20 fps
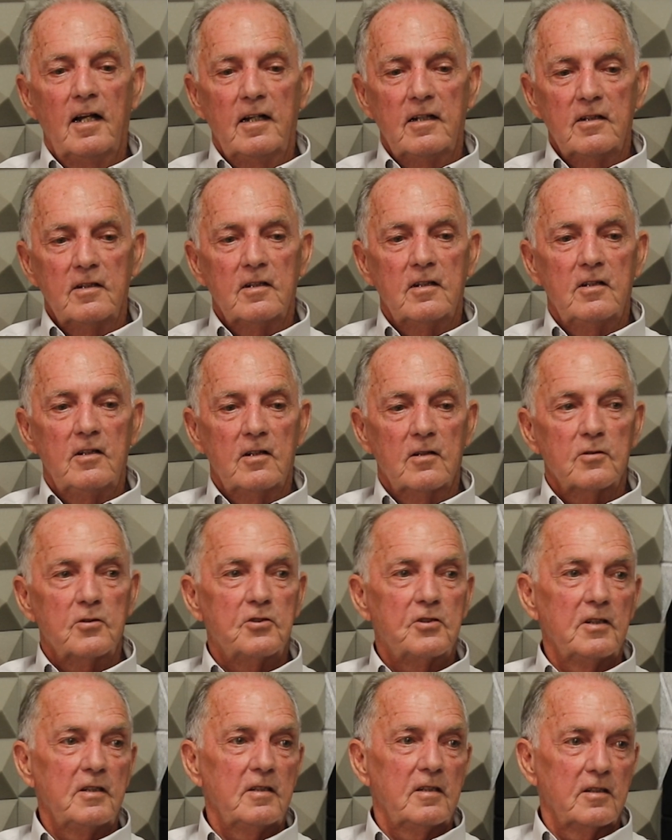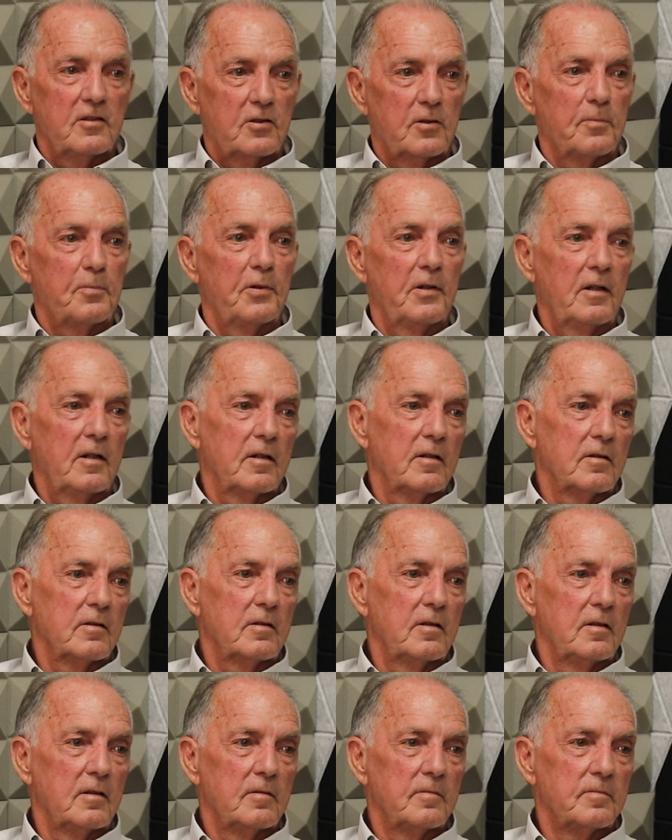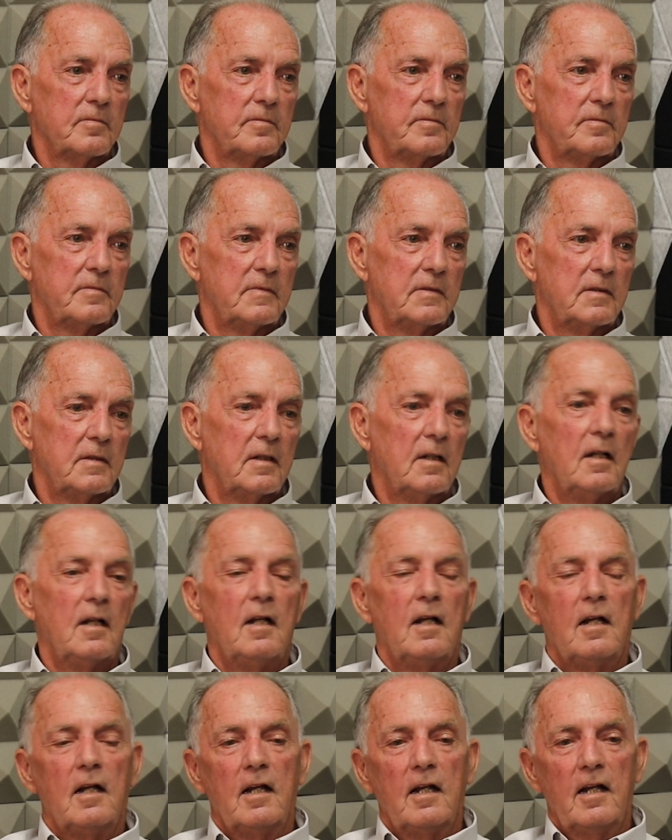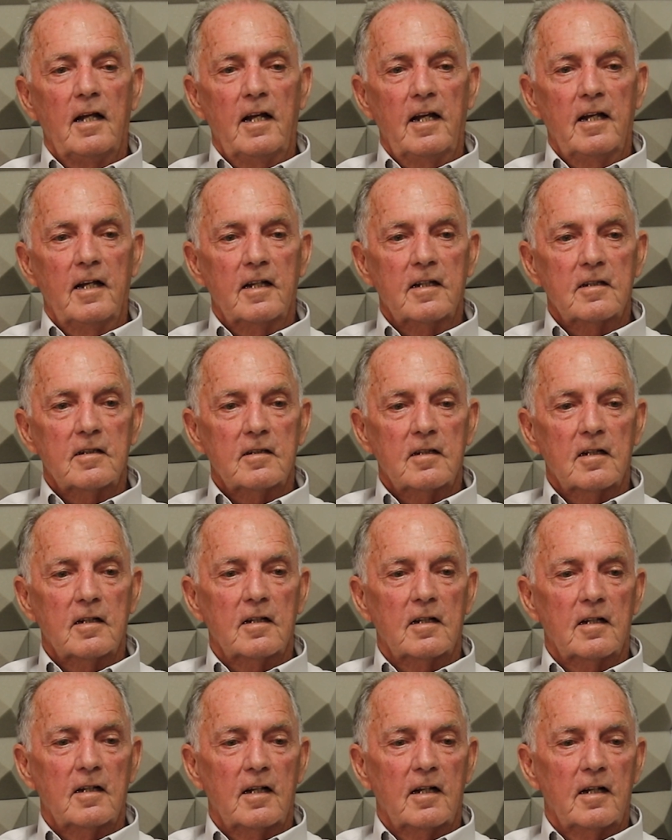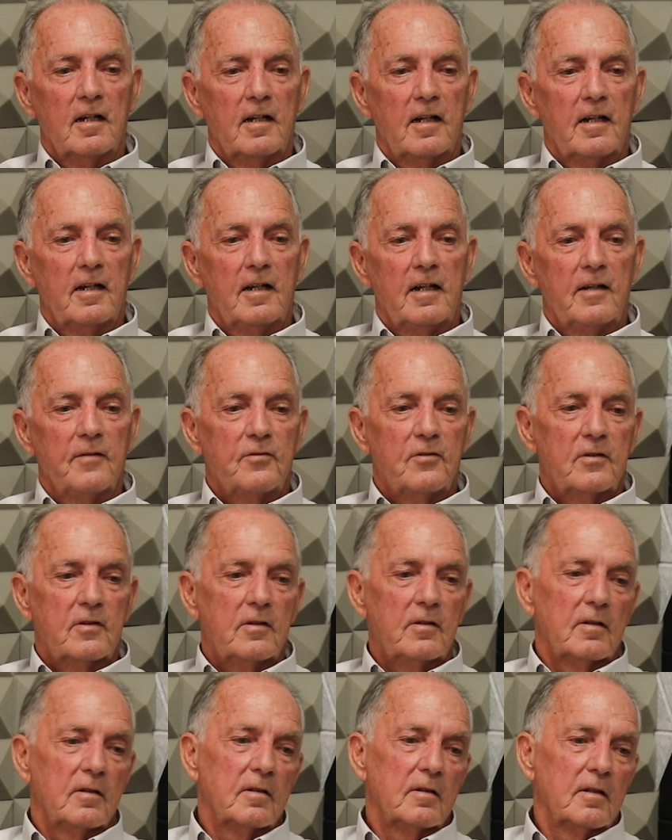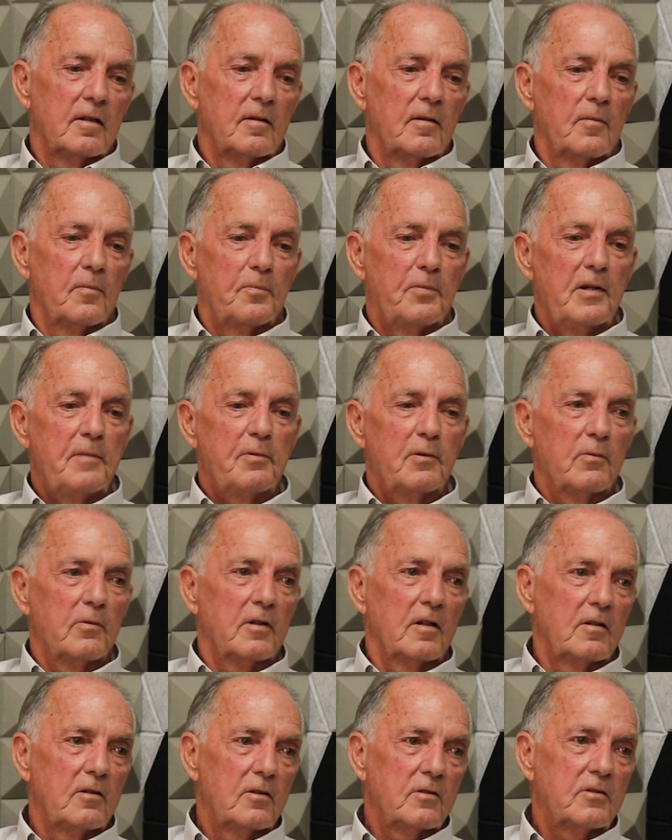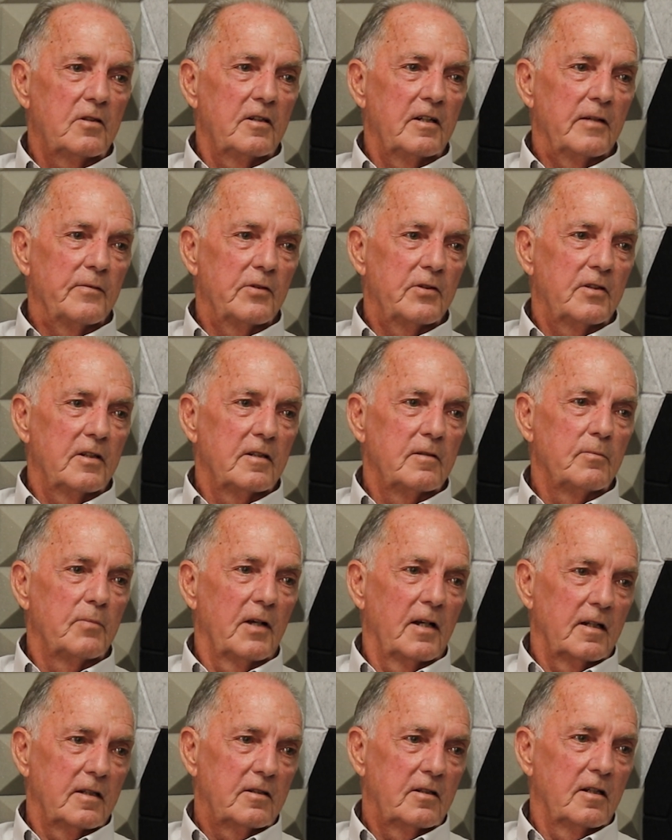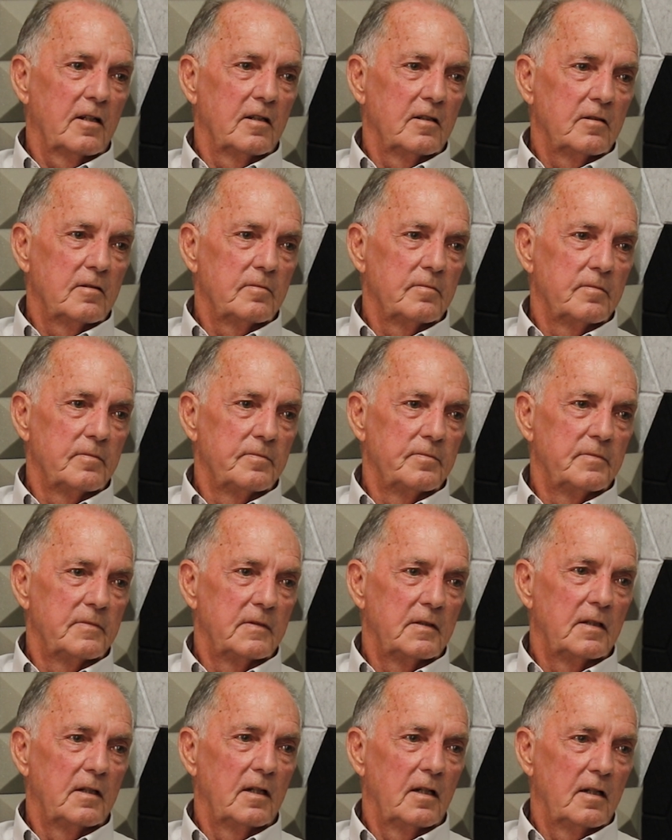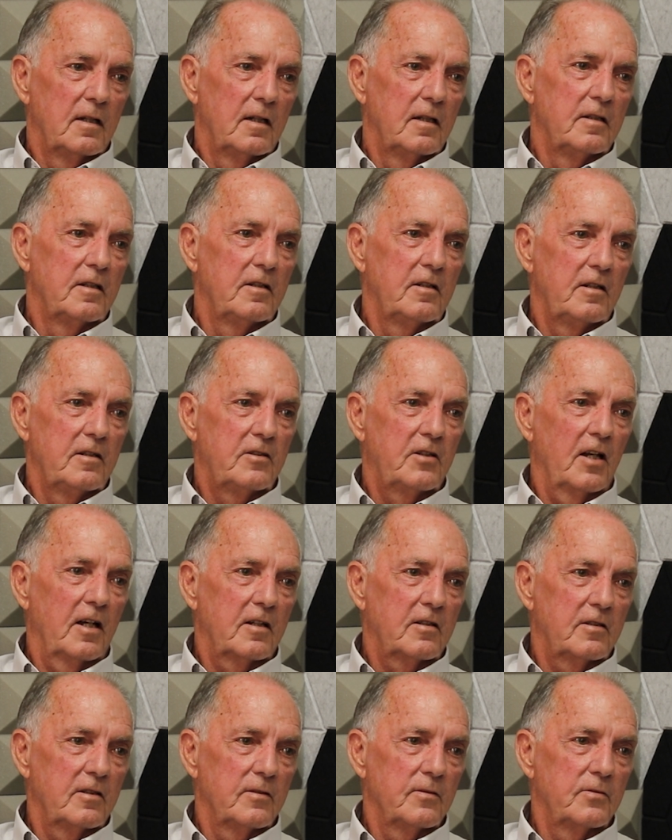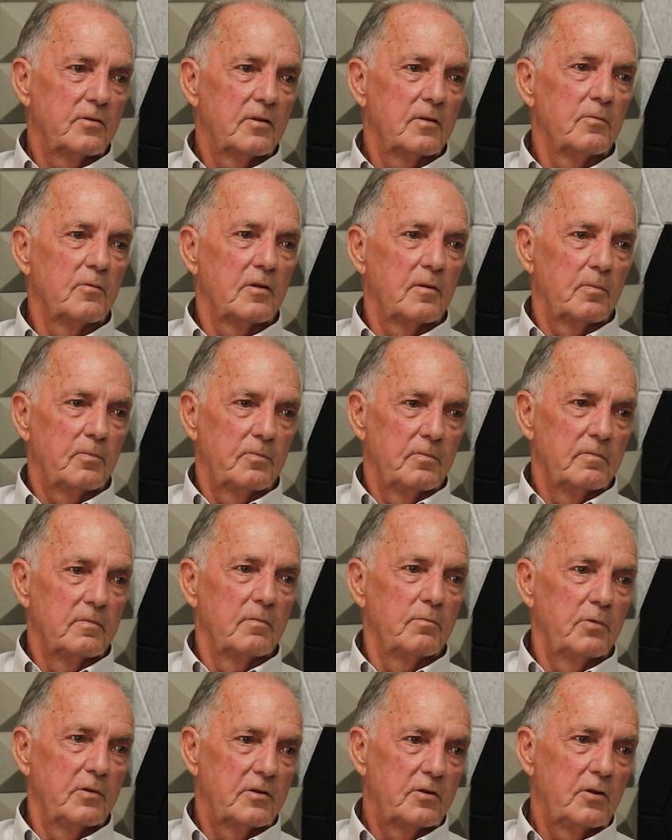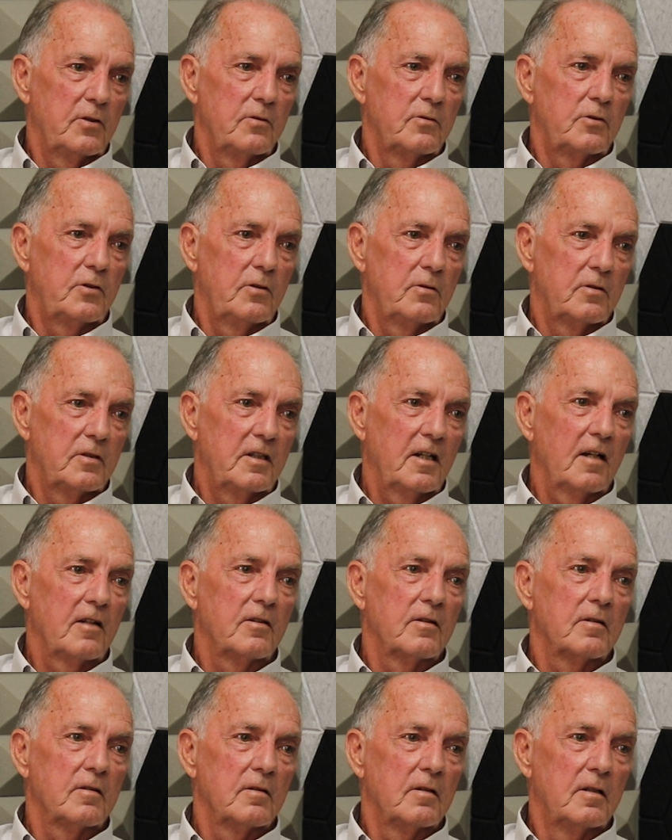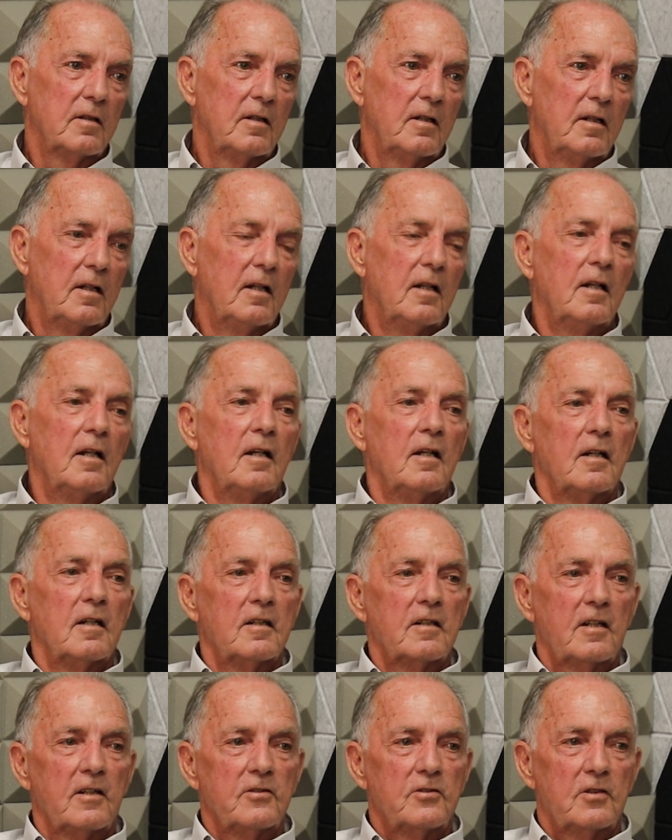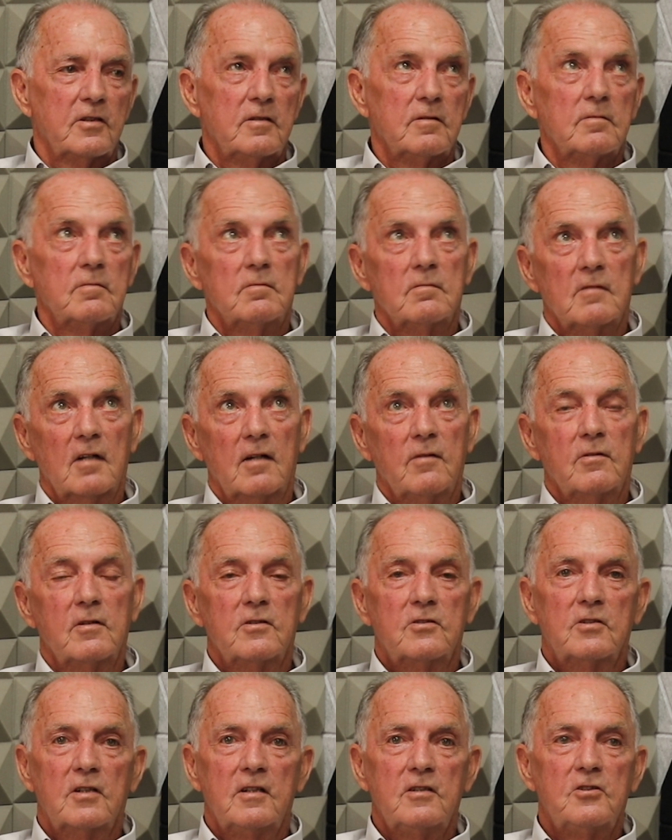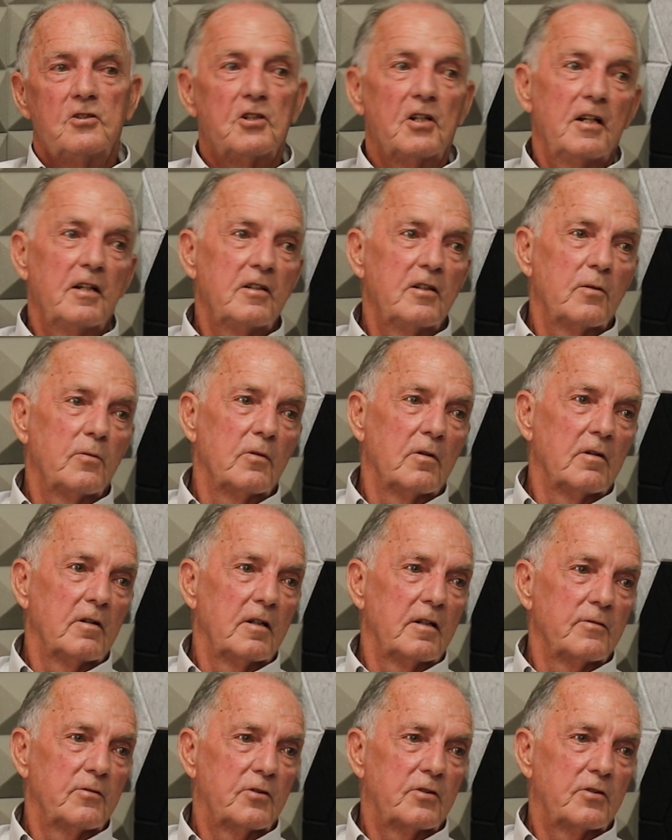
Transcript: And, she disappeared. And if people would have looked at everything back then, the detectives would have put two and two together. Because in, I want to say, January of